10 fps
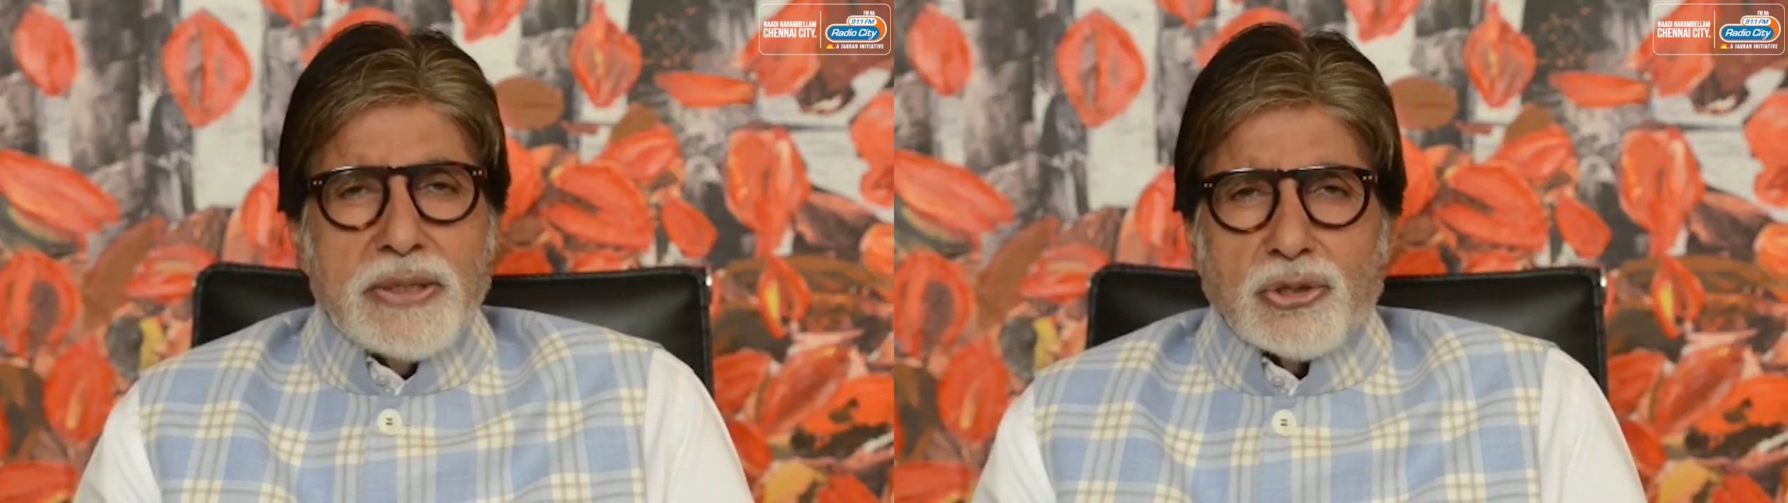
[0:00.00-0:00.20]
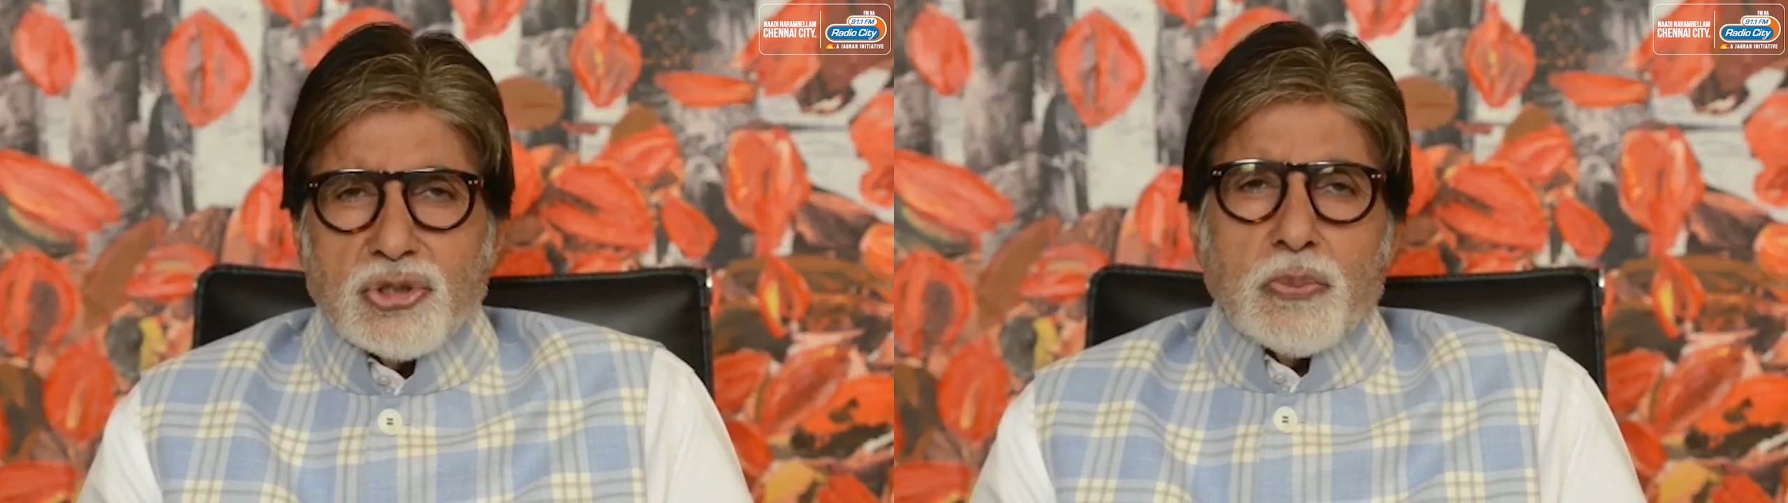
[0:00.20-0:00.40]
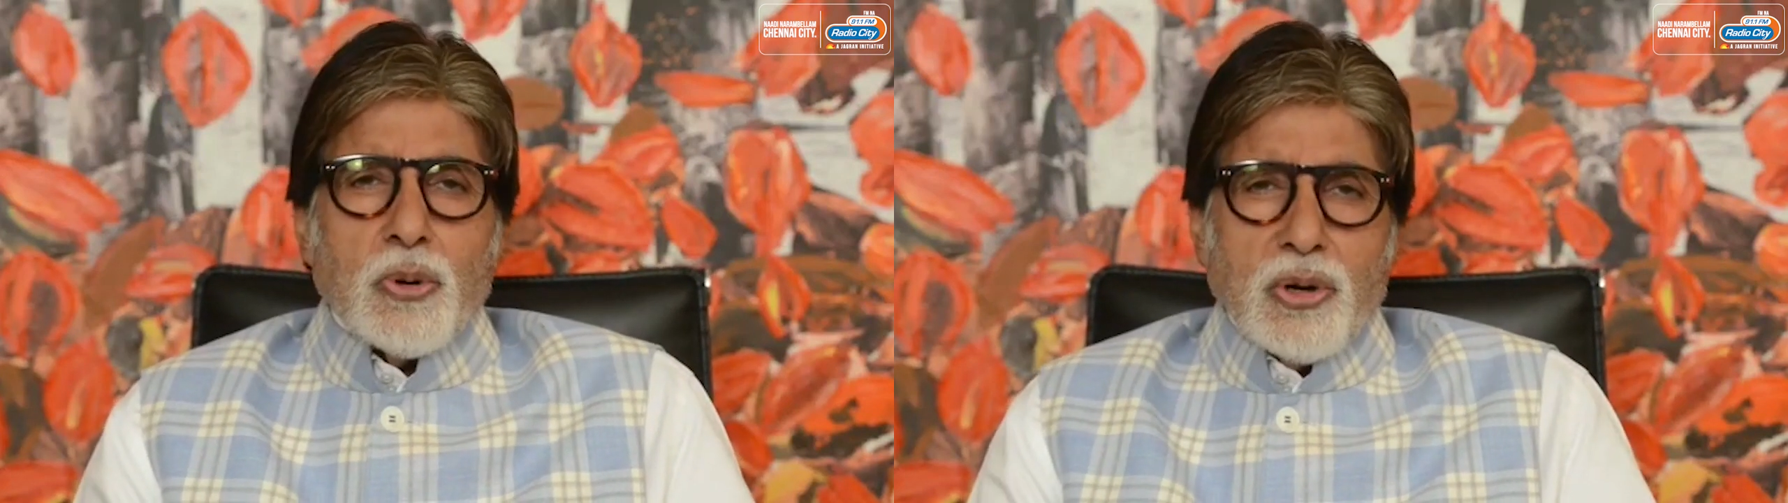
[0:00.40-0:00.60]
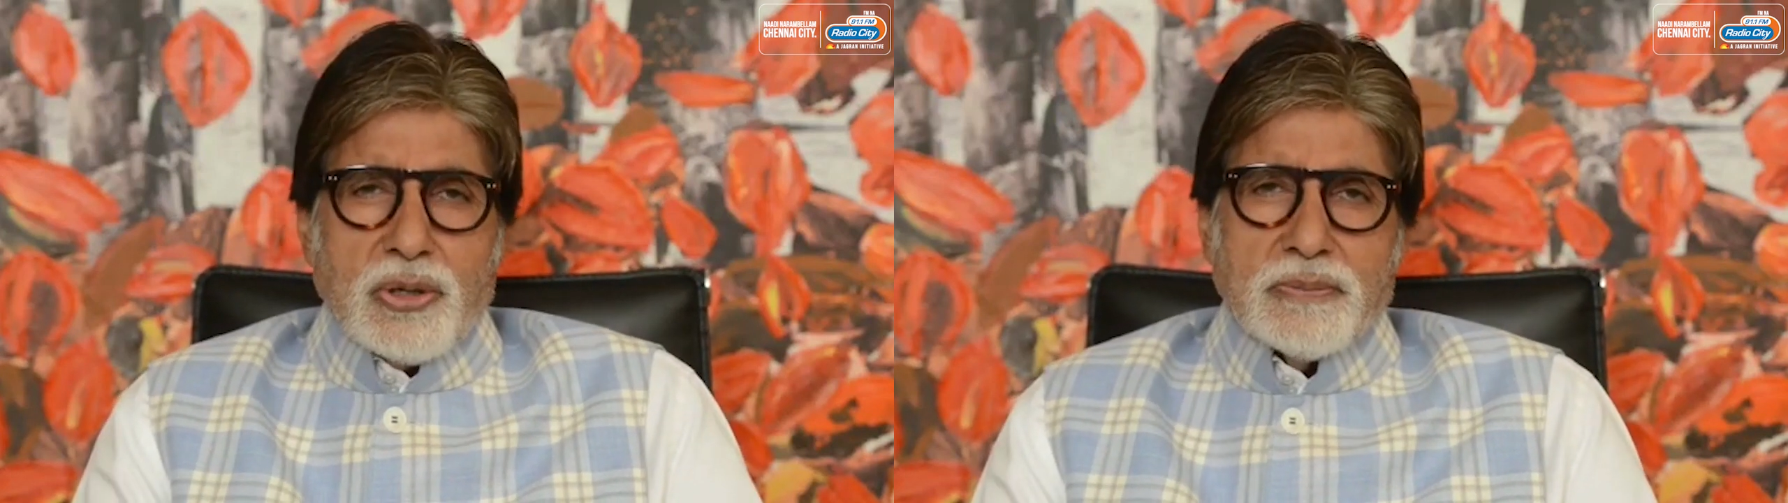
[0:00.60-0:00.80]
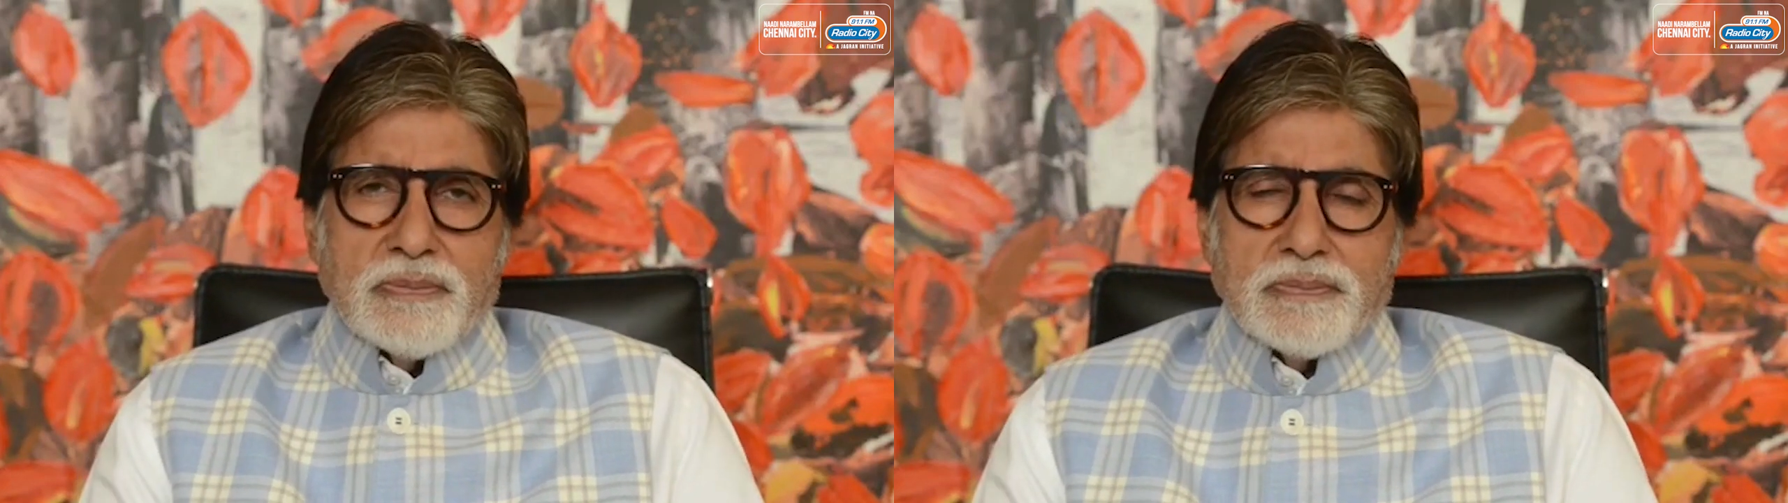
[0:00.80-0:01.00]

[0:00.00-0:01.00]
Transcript: your support.